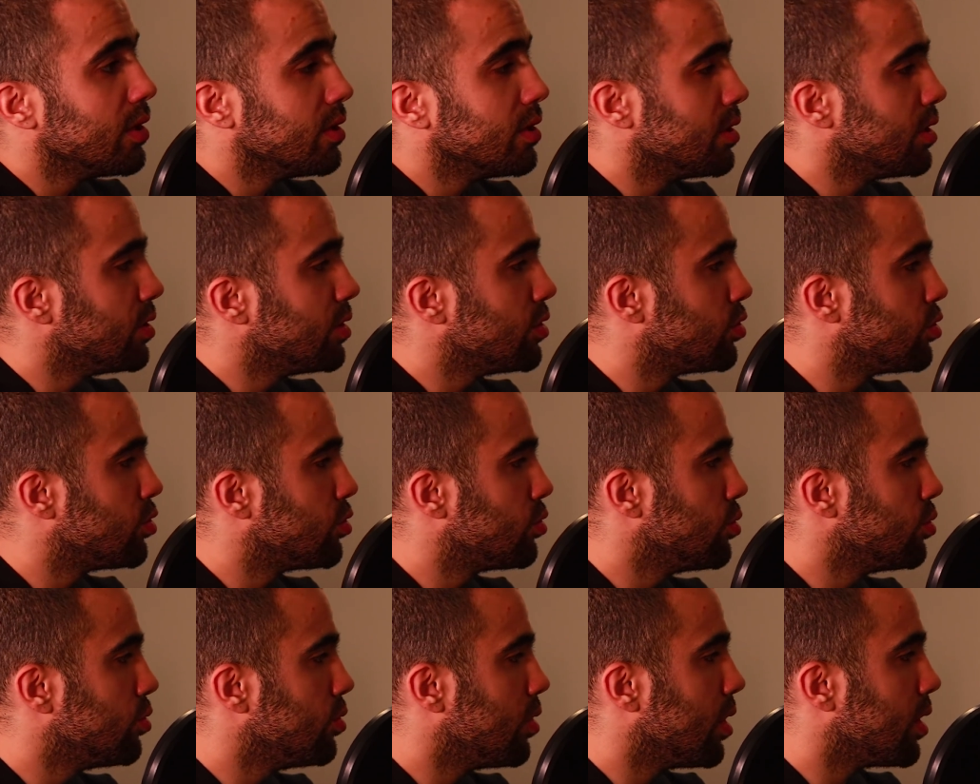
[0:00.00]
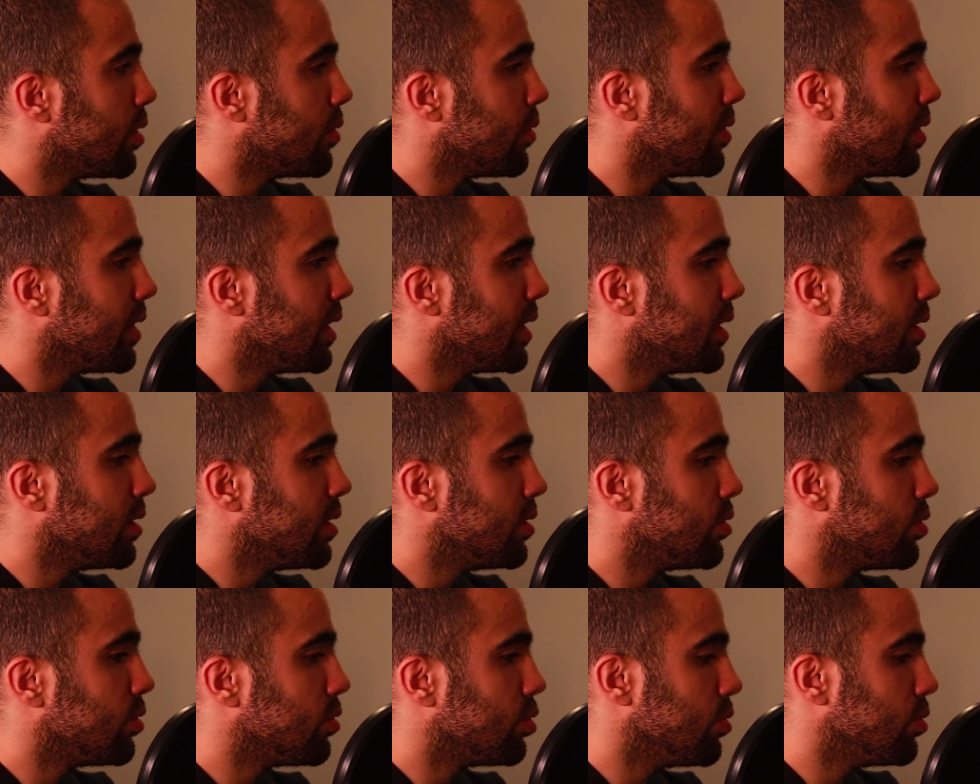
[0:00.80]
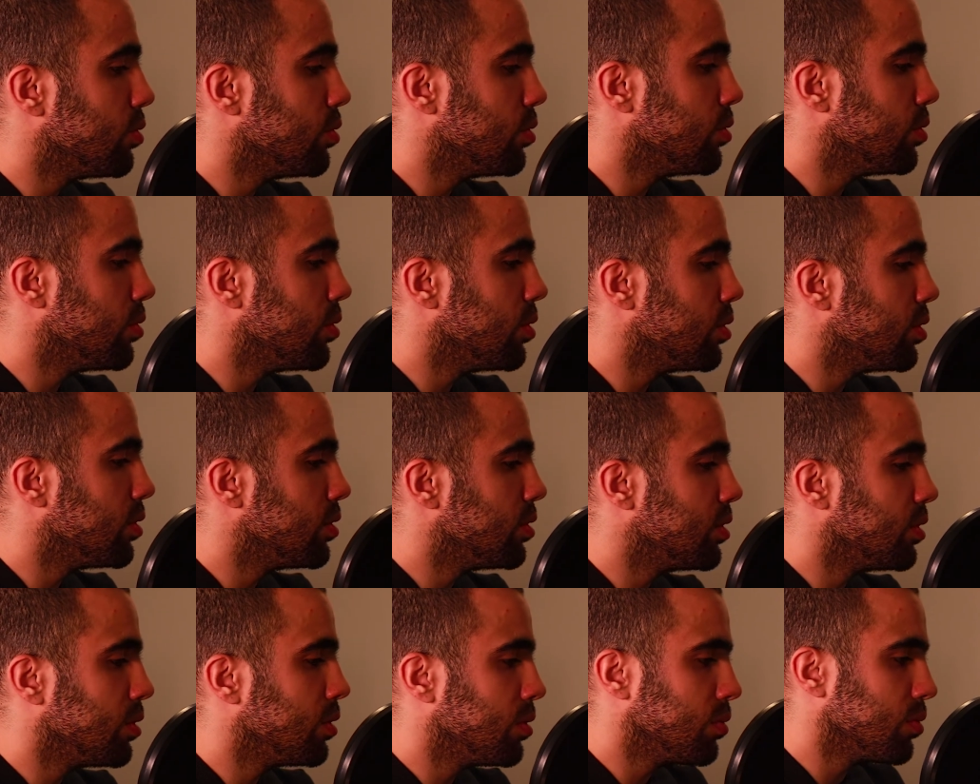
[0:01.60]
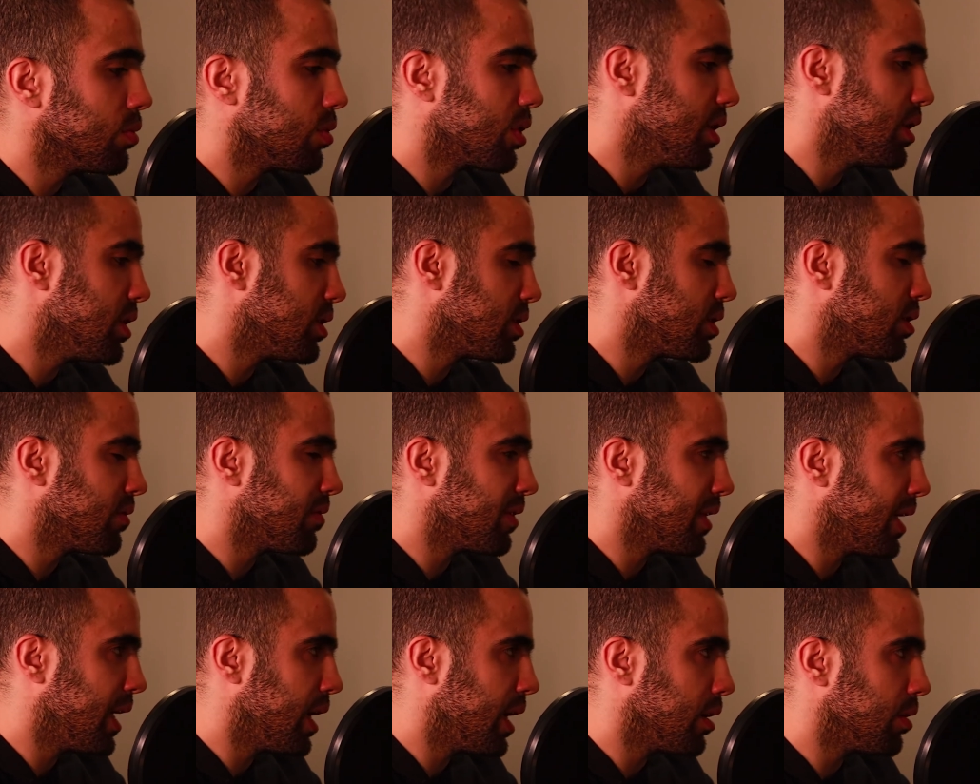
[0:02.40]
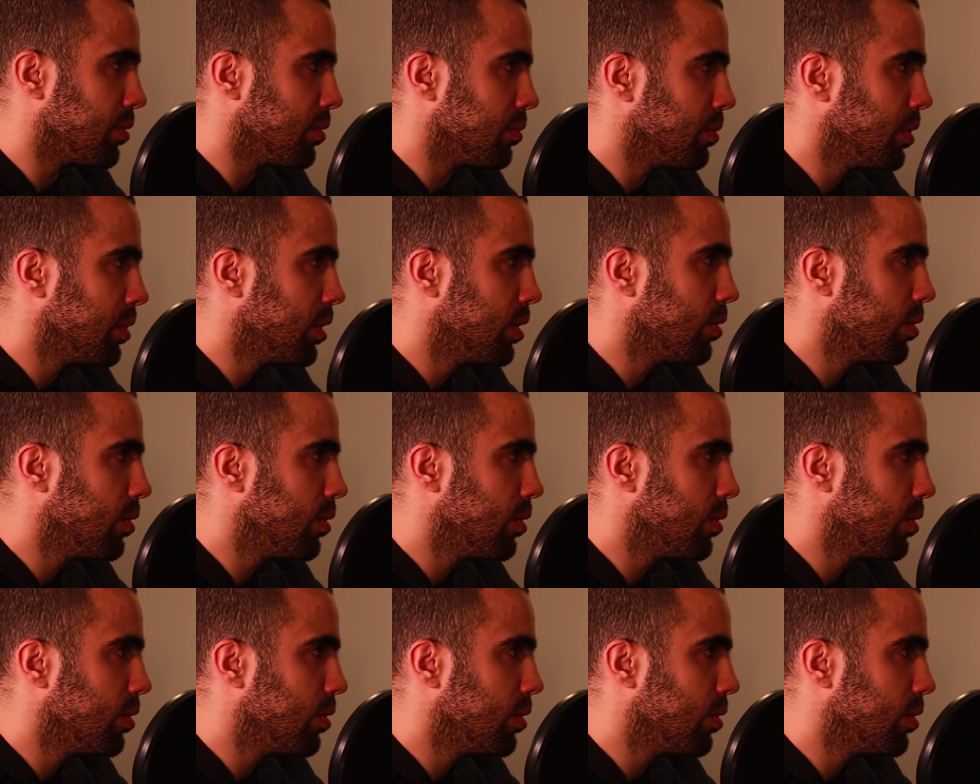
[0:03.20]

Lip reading: These two are related to the nucleus of an atom.